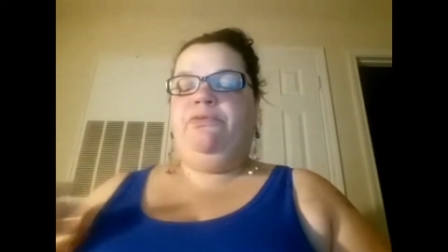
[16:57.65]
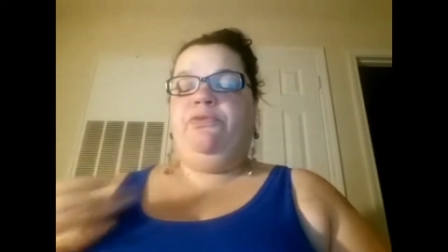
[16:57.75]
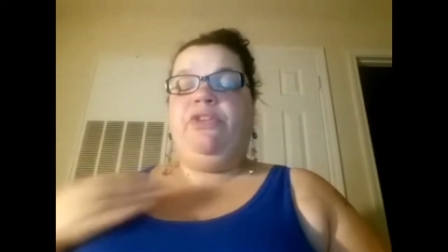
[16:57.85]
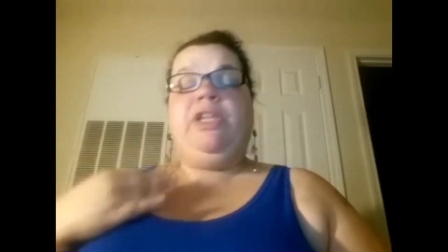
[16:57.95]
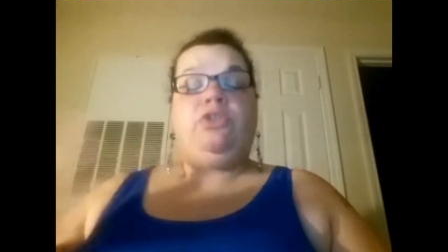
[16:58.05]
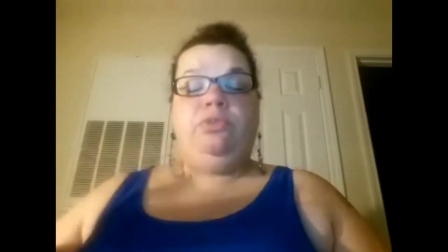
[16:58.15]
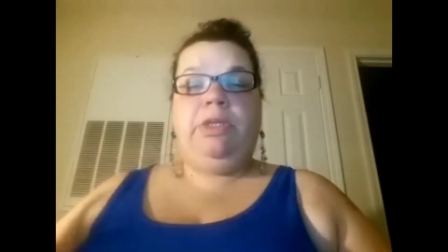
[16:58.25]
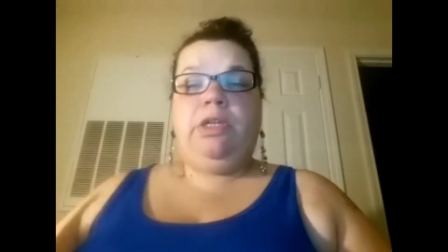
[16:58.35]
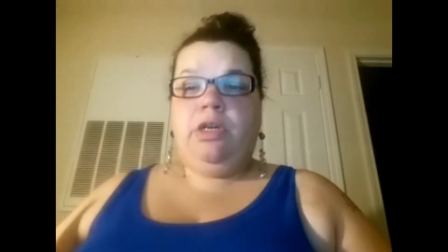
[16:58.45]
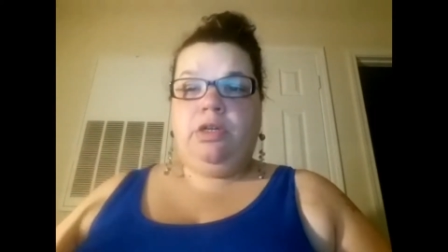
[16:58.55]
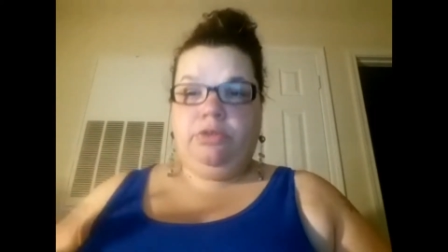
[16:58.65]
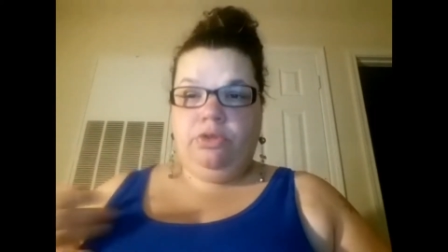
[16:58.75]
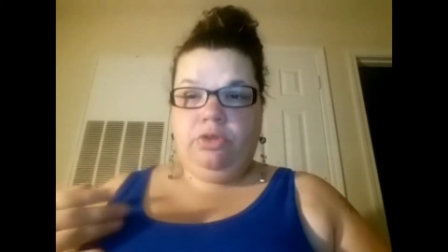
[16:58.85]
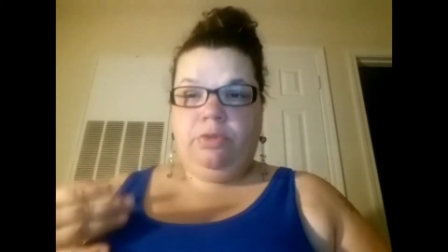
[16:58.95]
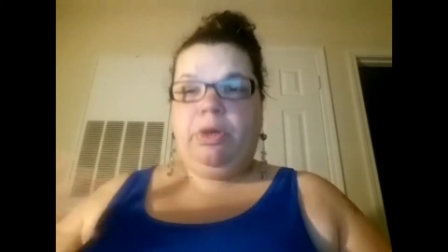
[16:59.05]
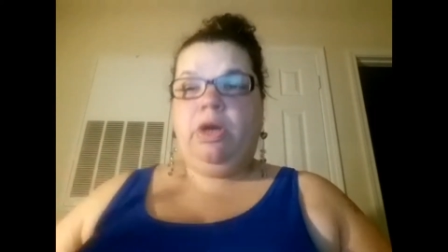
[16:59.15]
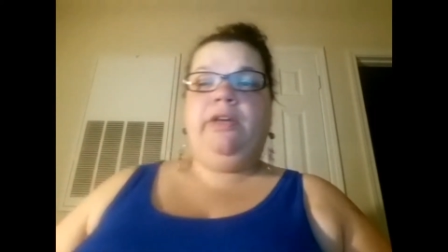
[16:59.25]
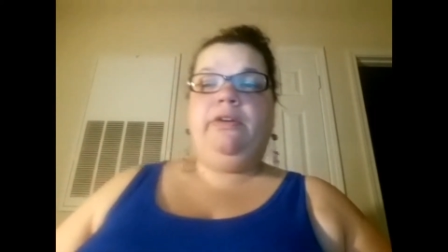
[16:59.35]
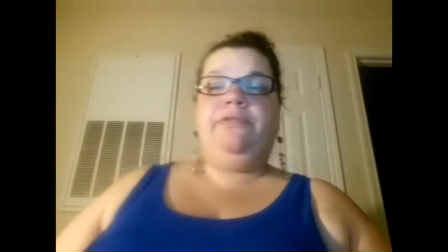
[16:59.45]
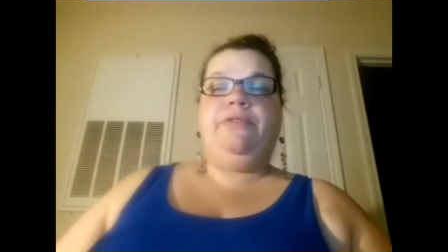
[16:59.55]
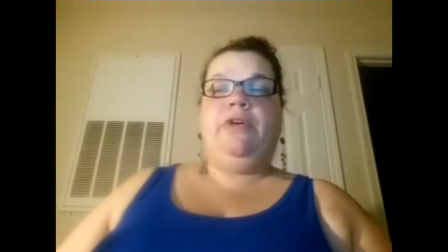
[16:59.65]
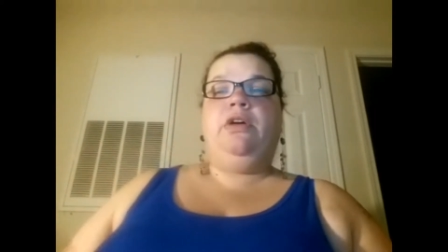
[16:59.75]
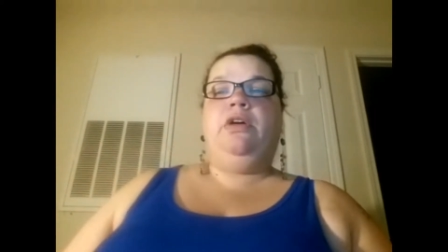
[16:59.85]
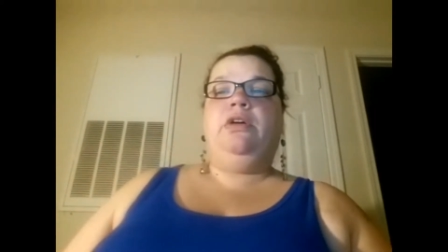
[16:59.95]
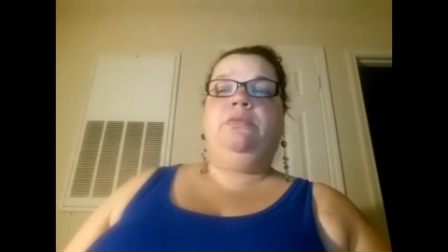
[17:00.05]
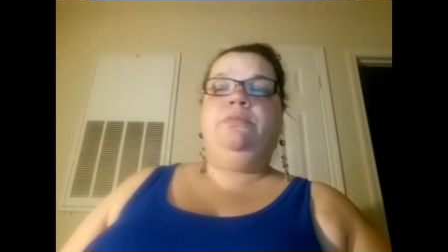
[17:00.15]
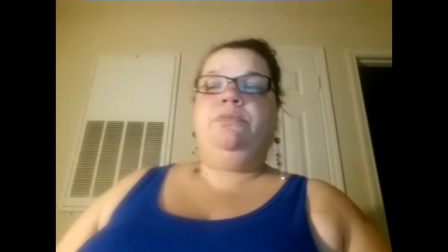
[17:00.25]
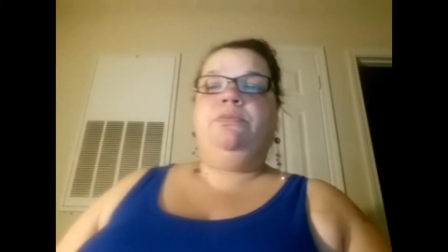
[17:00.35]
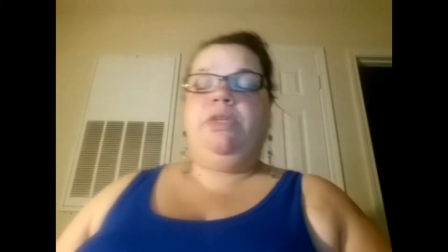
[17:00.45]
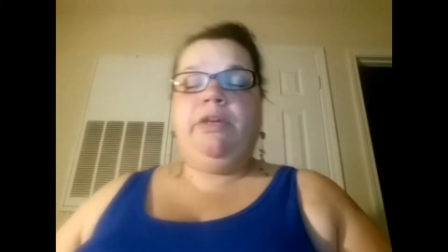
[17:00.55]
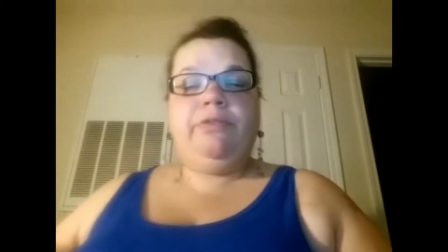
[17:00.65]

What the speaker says: feel like you belong. You're a part of whatever